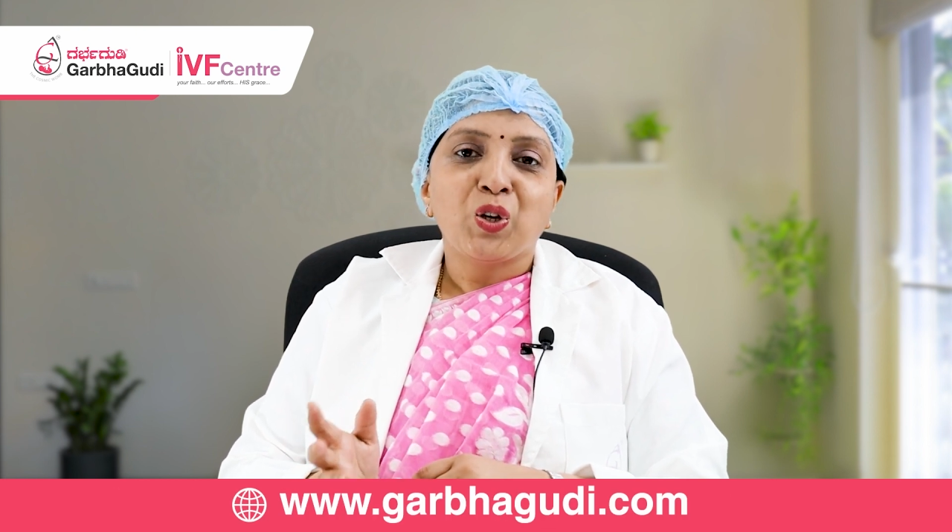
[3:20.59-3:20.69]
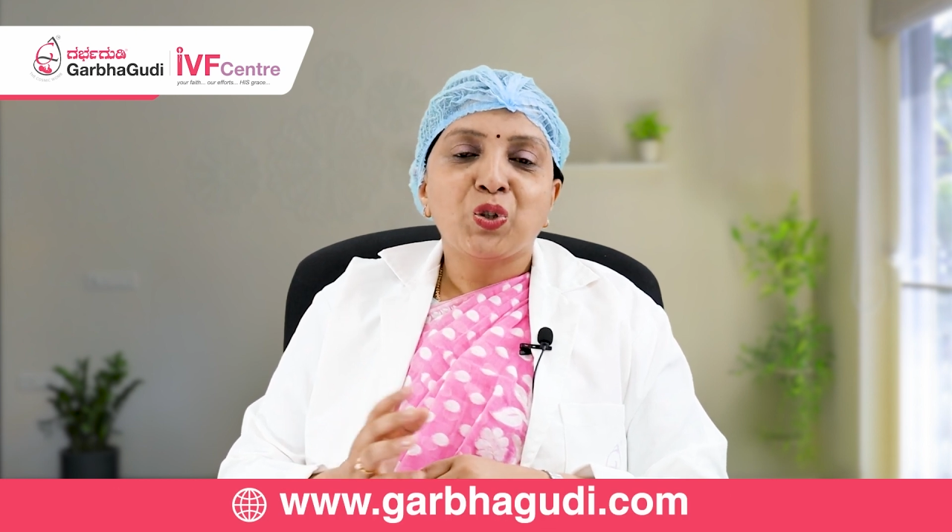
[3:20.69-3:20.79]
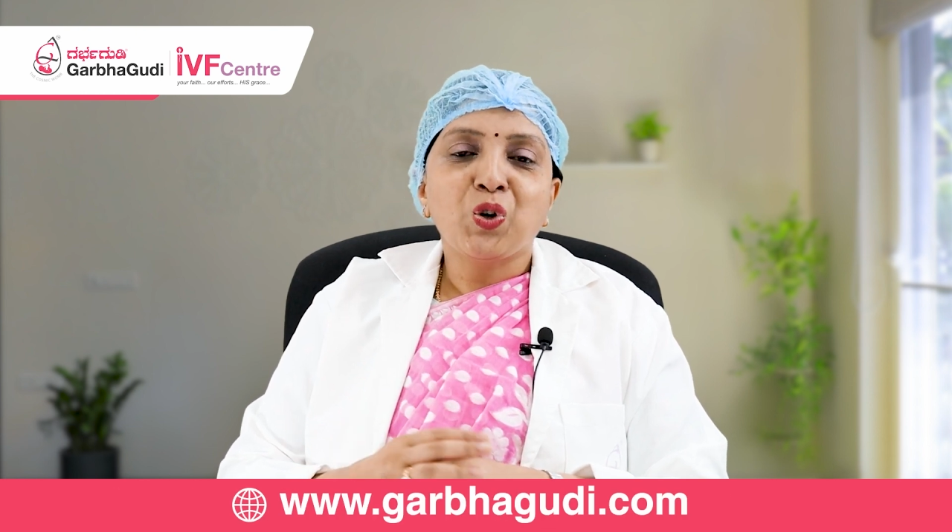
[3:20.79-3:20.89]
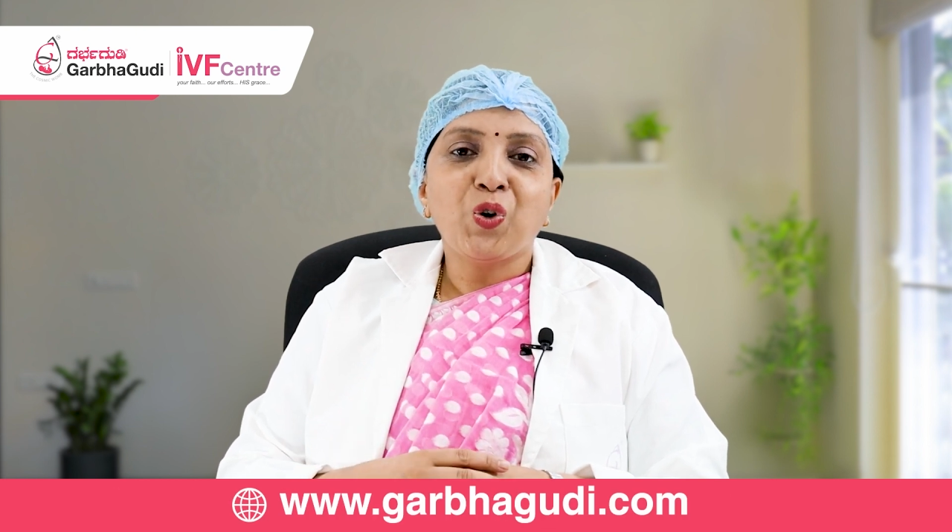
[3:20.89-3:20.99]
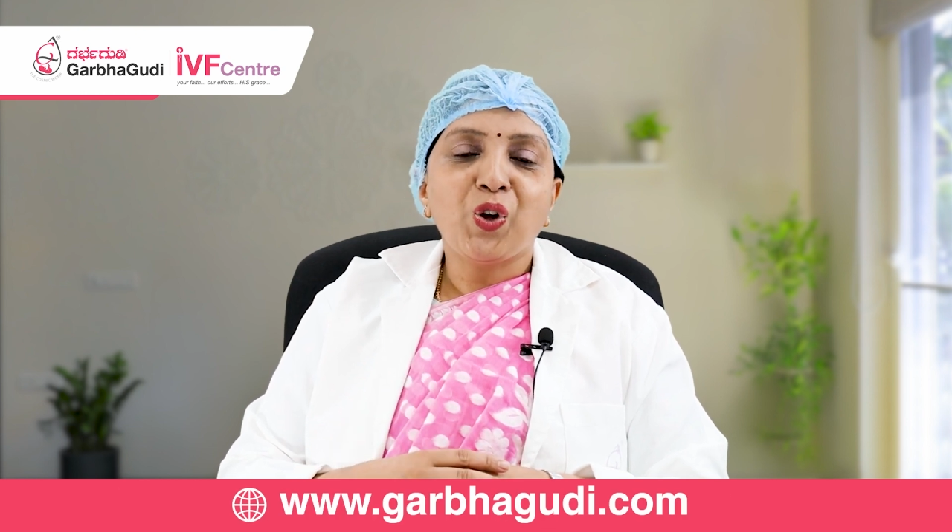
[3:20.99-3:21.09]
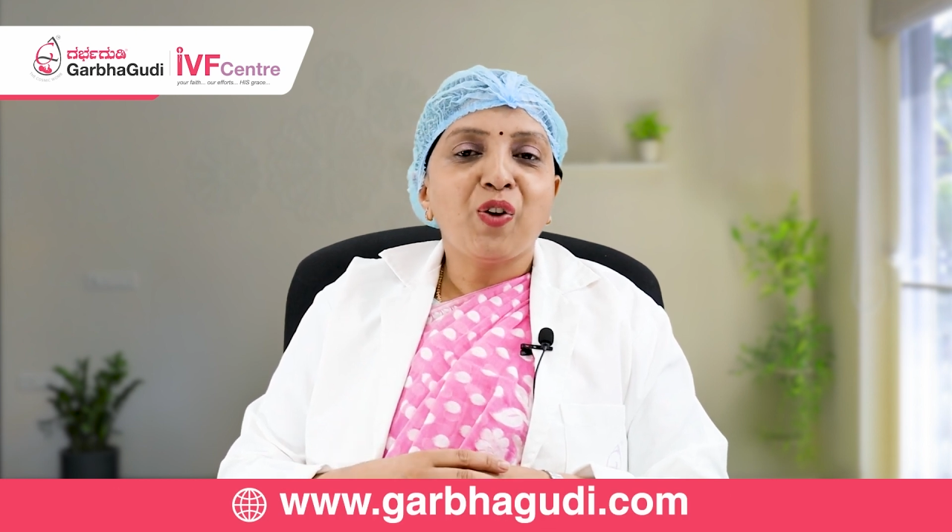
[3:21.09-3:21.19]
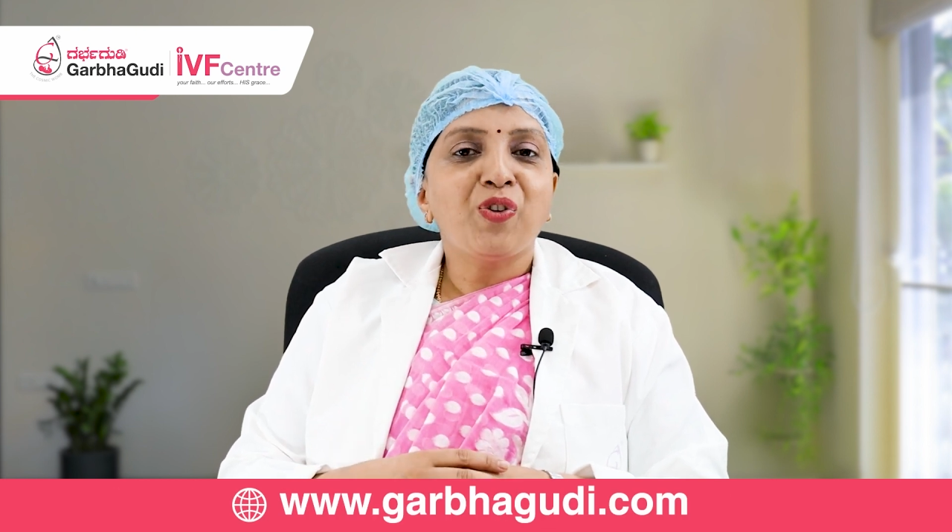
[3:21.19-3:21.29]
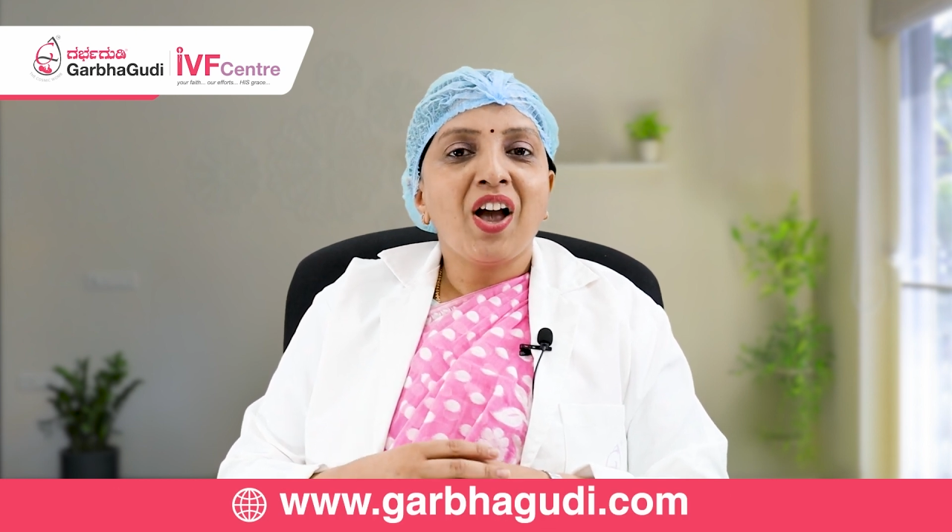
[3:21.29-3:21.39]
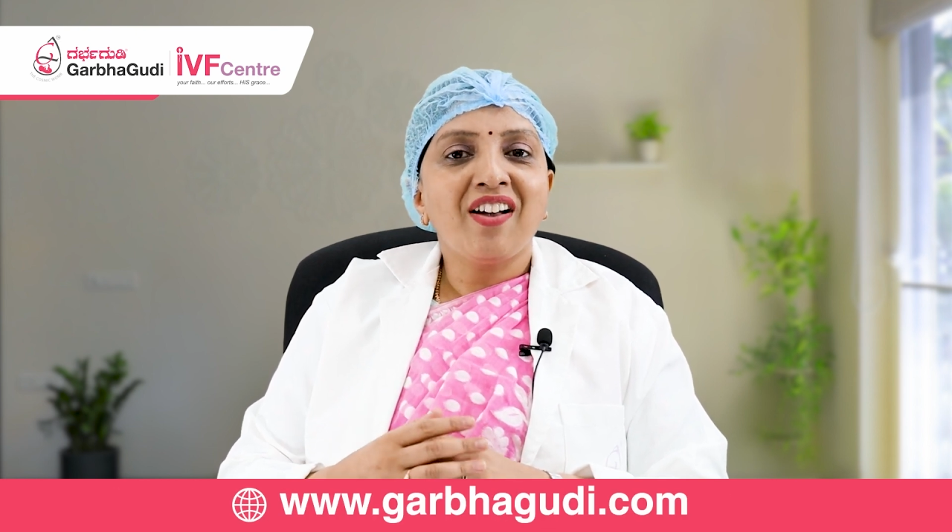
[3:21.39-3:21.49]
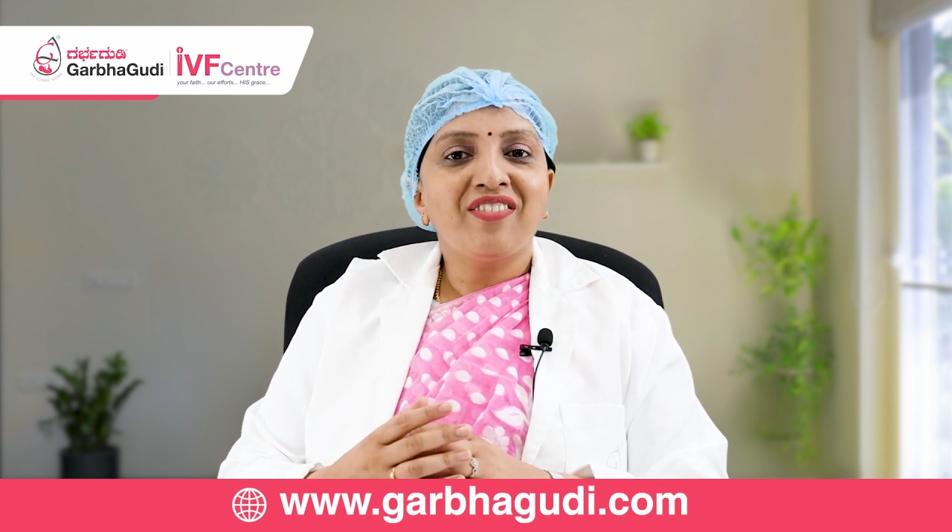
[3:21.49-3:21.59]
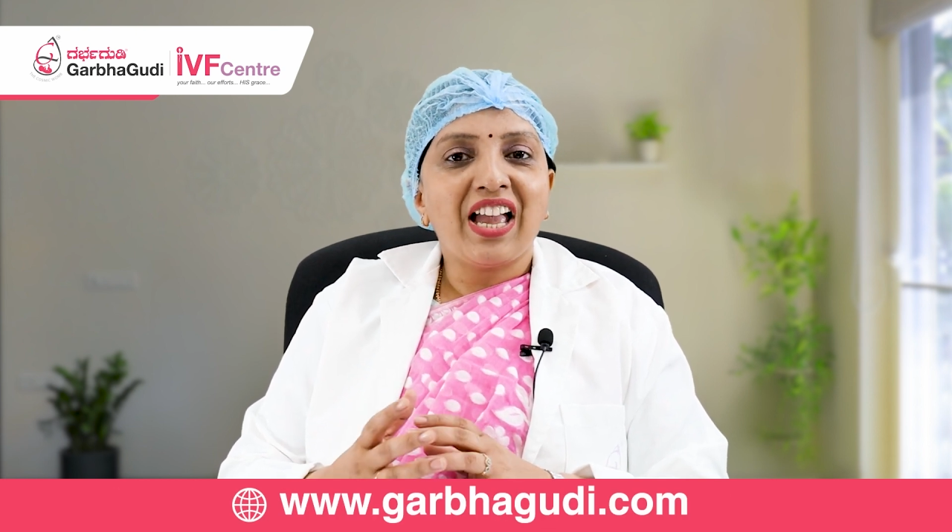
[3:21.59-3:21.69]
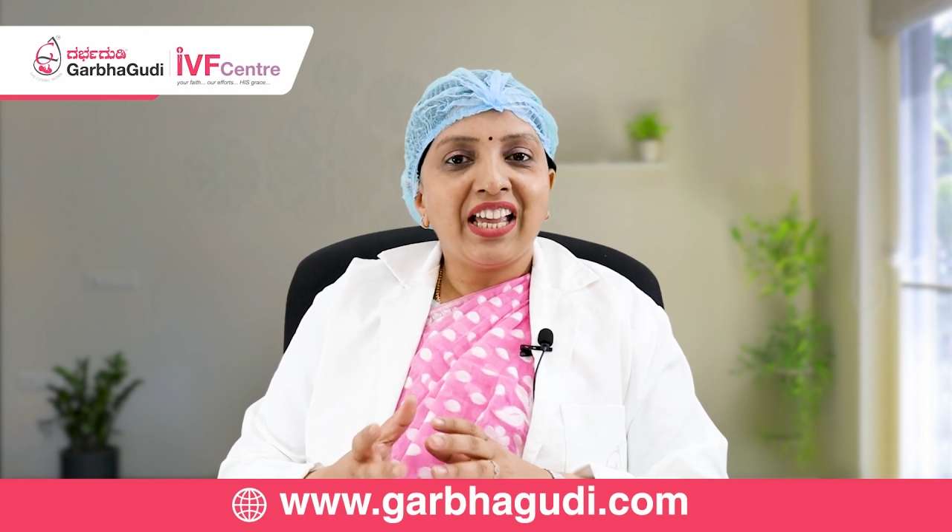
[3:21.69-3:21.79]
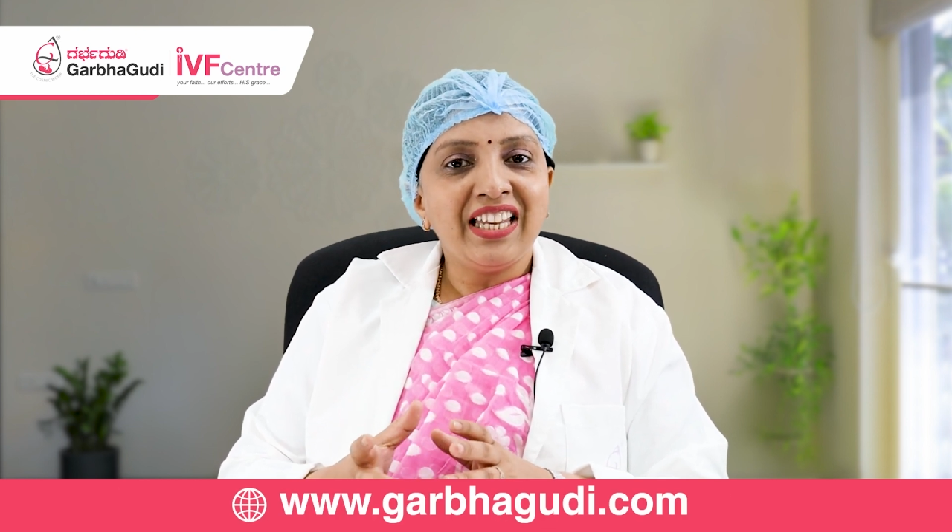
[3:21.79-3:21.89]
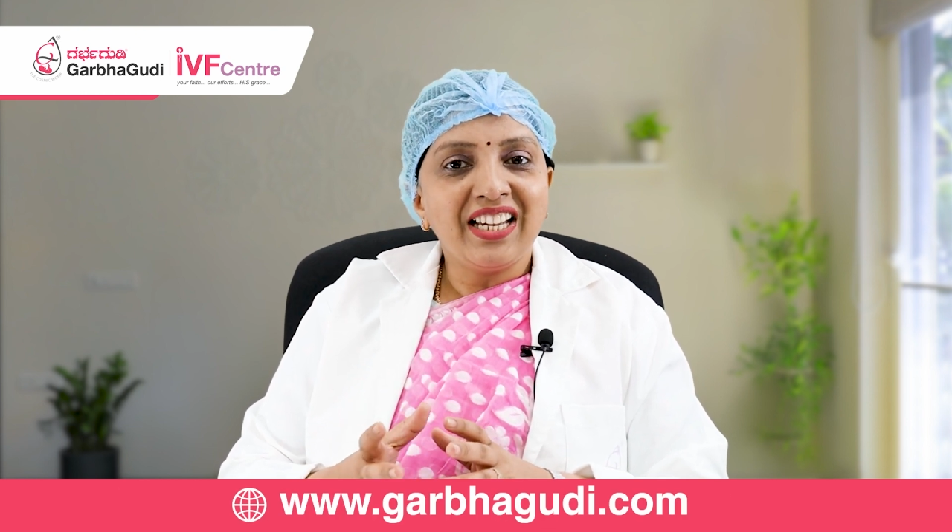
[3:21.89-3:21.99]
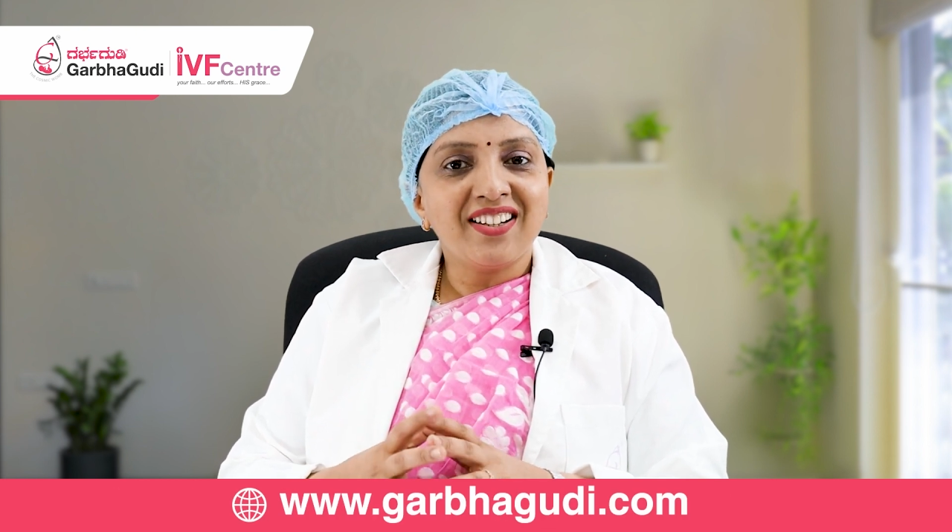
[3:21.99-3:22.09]
So if you have
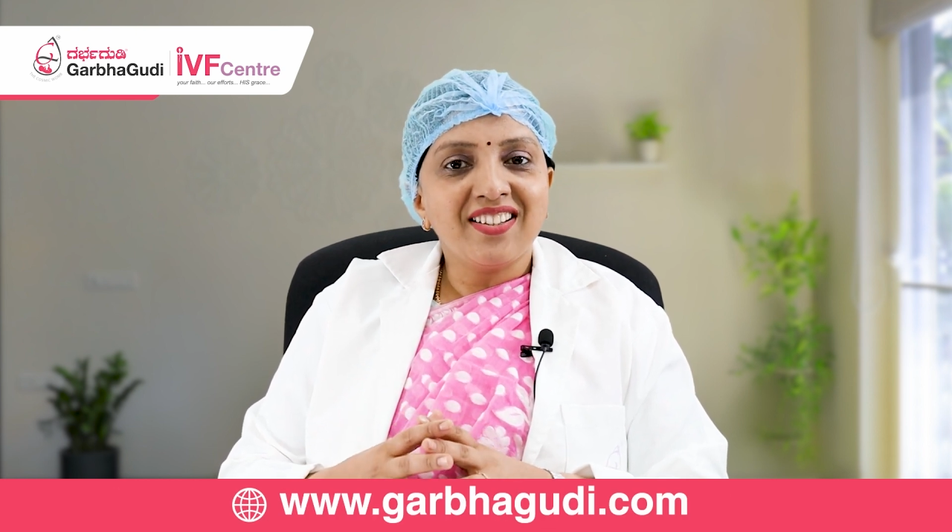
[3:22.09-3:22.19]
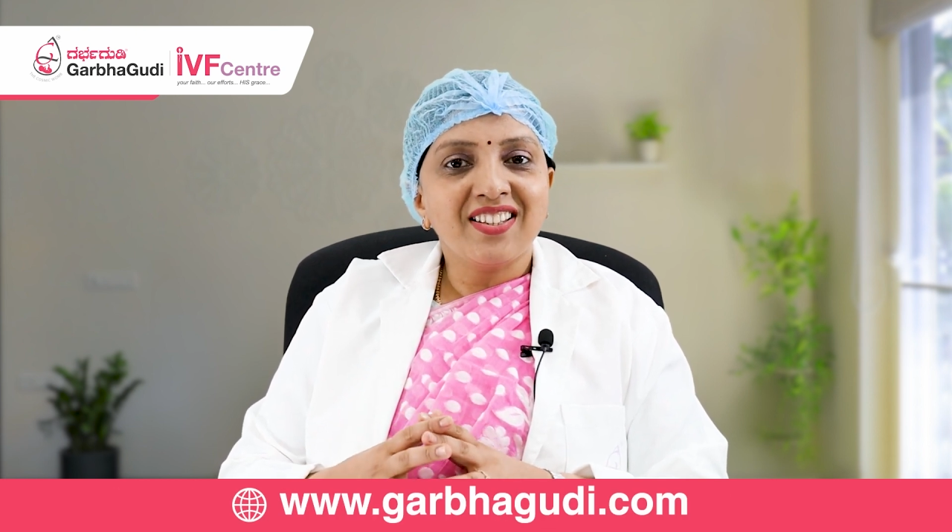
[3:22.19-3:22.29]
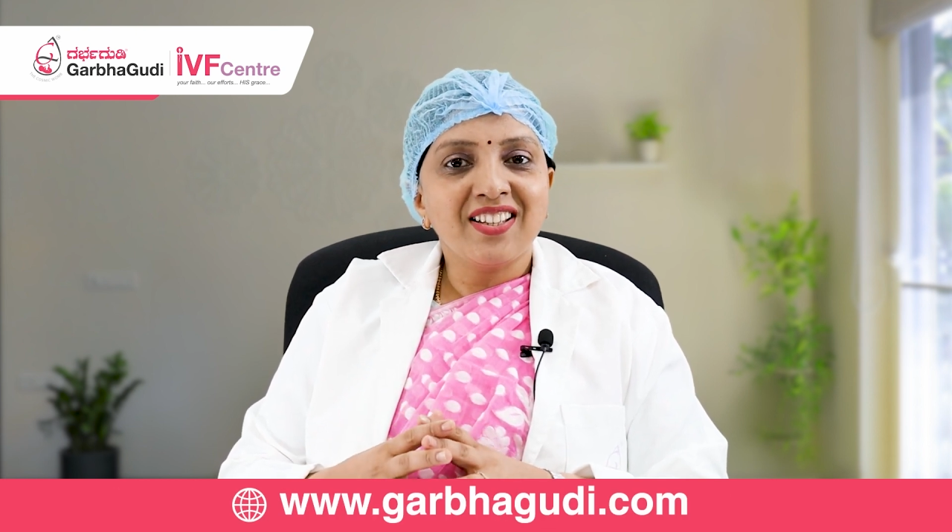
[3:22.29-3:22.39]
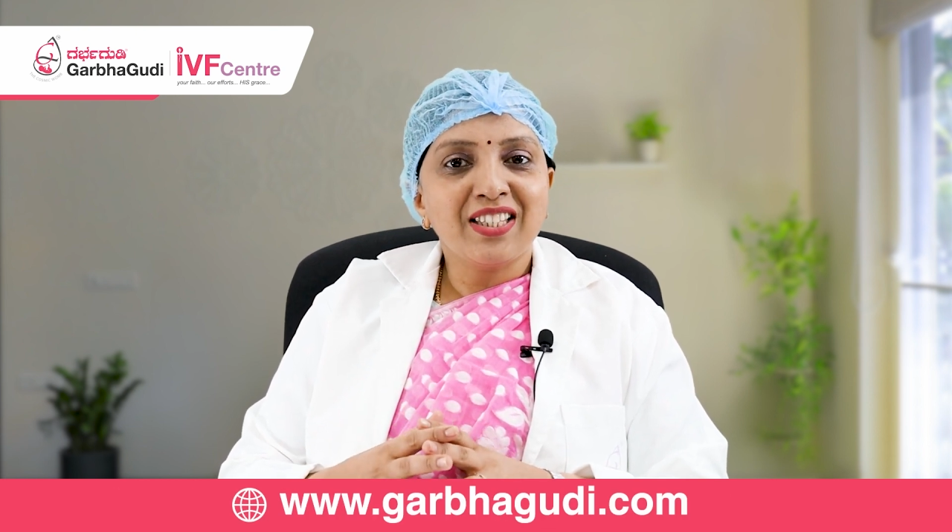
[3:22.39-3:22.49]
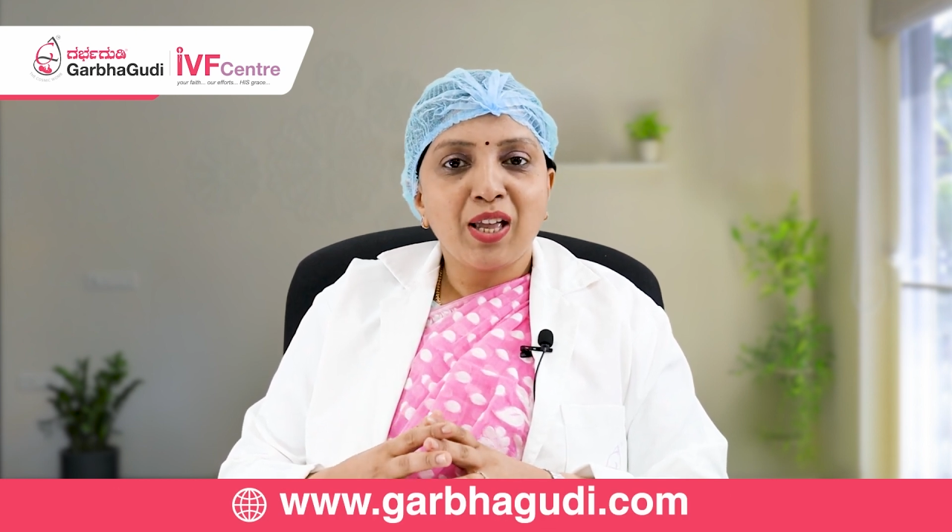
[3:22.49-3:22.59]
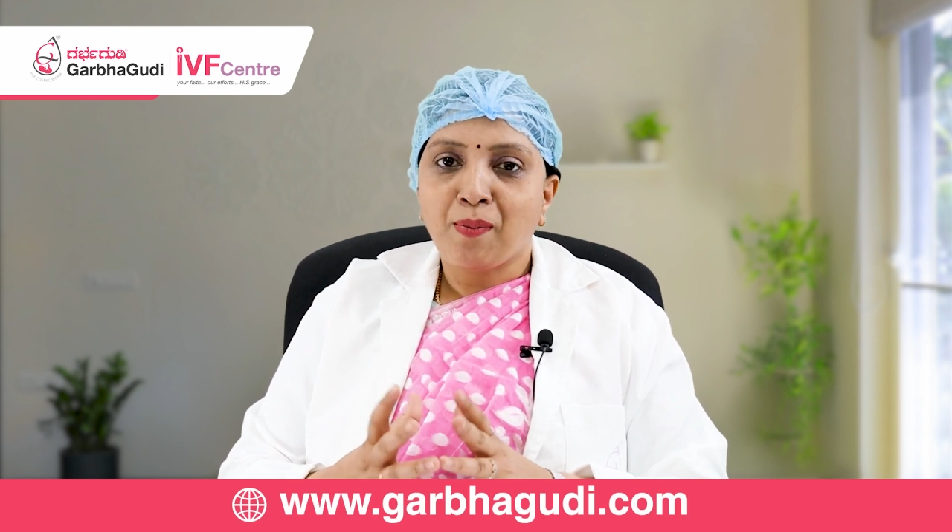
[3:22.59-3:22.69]
any concerns